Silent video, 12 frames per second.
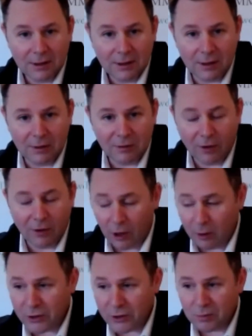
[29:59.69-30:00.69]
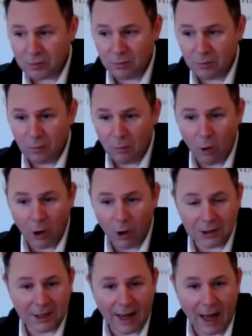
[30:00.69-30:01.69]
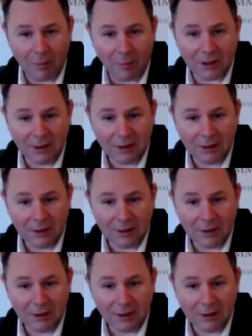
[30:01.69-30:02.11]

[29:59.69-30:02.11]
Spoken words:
The farmers want it to happen.